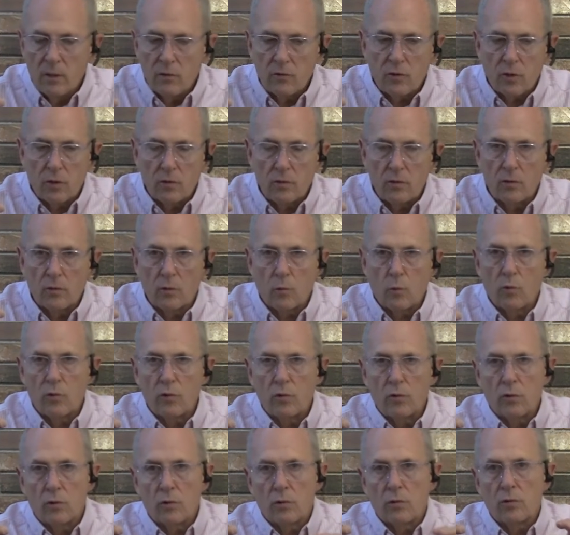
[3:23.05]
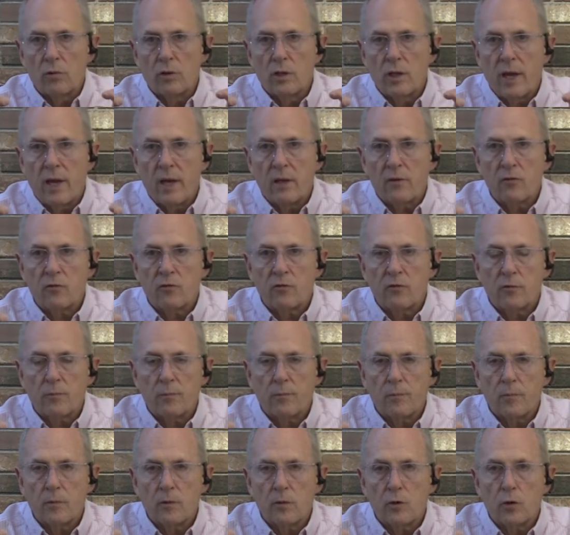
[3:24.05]
So your yes
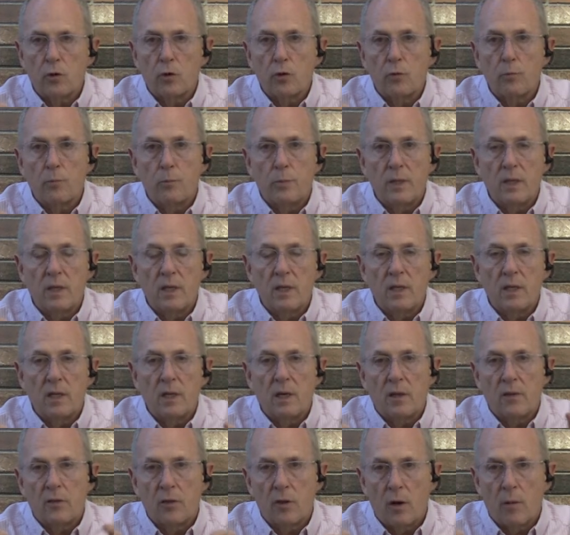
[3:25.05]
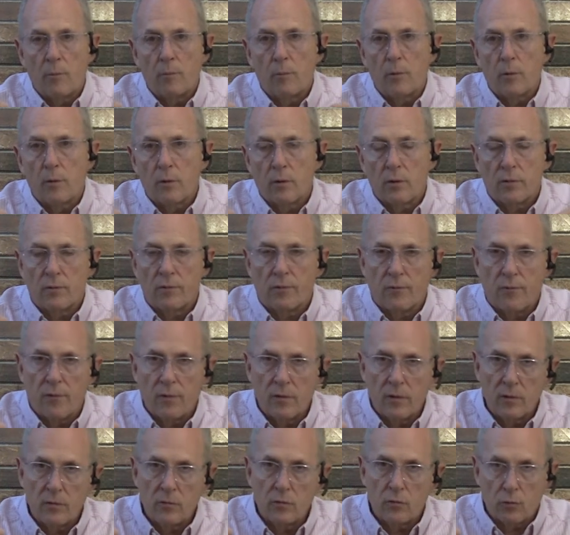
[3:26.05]
could be a number of
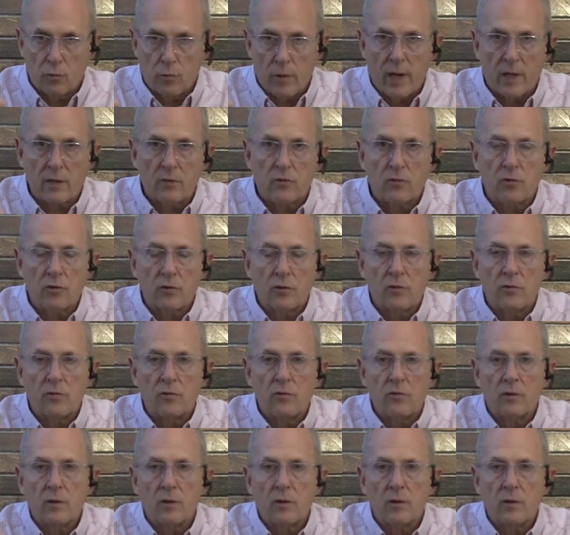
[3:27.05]
directions,